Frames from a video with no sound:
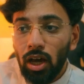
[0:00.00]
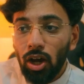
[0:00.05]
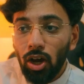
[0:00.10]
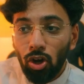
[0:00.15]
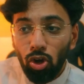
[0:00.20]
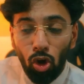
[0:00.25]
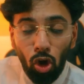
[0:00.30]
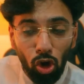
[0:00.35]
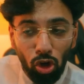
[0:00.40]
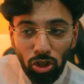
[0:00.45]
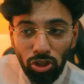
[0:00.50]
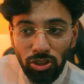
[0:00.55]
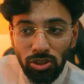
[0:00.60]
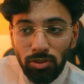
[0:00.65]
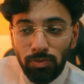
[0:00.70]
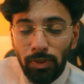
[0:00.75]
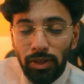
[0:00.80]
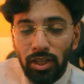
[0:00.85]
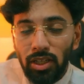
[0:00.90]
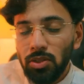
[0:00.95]
Course
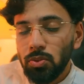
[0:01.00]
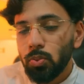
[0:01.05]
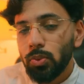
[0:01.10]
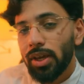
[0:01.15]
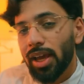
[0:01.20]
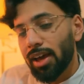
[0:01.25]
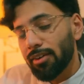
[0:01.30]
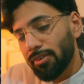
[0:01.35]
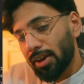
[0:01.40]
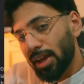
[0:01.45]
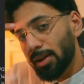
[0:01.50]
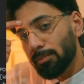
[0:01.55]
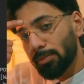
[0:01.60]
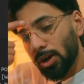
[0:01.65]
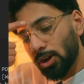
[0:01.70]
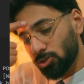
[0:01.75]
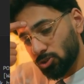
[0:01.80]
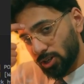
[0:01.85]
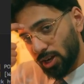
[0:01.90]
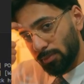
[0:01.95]
because we have a
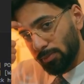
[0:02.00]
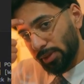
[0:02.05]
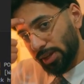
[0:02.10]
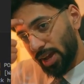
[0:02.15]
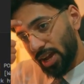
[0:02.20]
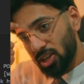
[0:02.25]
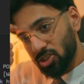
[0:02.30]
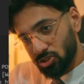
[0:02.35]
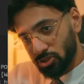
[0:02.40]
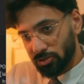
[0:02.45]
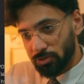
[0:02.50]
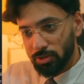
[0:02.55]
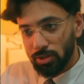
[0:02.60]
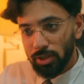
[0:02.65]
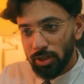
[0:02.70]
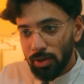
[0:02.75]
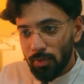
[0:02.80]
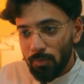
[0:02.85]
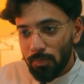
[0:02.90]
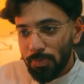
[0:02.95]
browser application.
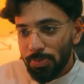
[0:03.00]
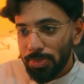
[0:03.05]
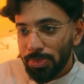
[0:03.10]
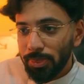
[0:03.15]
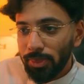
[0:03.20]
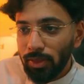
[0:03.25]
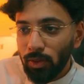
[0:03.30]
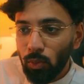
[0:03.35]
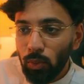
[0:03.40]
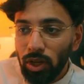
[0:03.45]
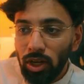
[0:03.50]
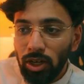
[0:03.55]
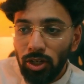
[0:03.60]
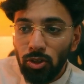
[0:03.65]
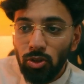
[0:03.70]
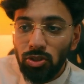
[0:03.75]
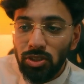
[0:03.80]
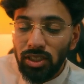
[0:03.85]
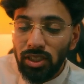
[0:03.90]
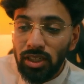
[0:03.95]
We are
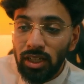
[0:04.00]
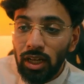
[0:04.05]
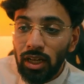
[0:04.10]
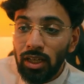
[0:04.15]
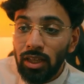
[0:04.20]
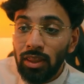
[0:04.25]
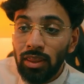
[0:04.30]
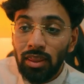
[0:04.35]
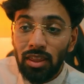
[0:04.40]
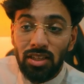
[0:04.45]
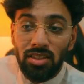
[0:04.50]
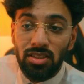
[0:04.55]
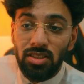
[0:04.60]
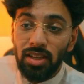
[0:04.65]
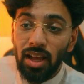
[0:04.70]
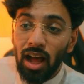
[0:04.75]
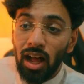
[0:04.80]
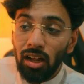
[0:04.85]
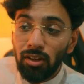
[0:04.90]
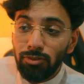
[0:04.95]
using this
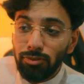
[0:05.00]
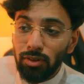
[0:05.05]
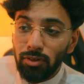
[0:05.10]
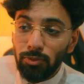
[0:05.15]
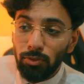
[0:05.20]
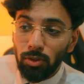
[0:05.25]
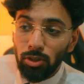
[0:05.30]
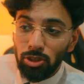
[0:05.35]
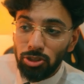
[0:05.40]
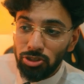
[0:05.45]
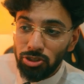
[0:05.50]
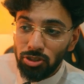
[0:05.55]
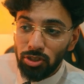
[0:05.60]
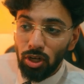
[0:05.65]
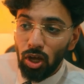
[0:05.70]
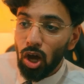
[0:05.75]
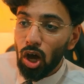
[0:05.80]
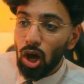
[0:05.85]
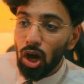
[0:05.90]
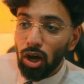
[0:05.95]
alpha version
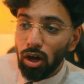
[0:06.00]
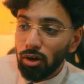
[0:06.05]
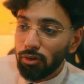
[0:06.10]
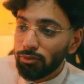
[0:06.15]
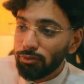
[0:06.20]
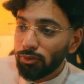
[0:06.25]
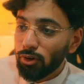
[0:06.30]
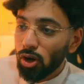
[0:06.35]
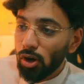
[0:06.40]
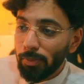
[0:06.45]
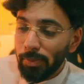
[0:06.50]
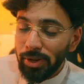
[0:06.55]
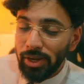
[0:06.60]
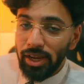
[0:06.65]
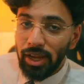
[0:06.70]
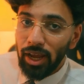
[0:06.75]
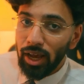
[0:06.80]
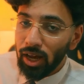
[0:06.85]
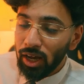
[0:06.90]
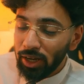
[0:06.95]
of
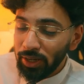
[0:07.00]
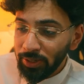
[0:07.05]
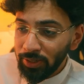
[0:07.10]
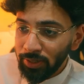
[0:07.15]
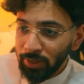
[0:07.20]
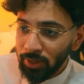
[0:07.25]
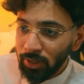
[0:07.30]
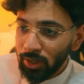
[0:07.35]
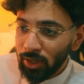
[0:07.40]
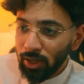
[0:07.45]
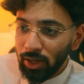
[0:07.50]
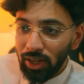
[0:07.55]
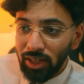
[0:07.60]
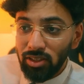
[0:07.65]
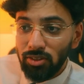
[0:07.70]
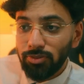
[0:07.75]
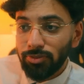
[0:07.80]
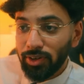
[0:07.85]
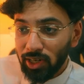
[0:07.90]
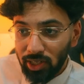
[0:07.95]
OpenAI.
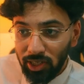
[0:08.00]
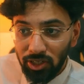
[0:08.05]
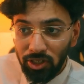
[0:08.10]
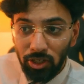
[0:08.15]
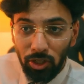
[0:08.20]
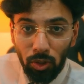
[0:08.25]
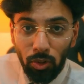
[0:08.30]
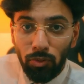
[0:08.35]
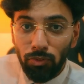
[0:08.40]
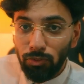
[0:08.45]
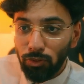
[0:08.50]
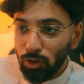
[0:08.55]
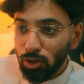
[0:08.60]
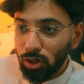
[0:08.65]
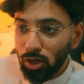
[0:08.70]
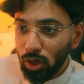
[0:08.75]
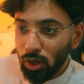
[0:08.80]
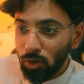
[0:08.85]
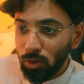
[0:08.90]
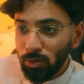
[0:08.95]
It's fairly new for
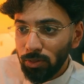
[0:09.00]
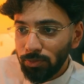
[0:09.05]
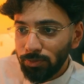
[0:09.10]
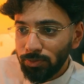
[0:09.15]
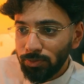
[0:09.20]
Go,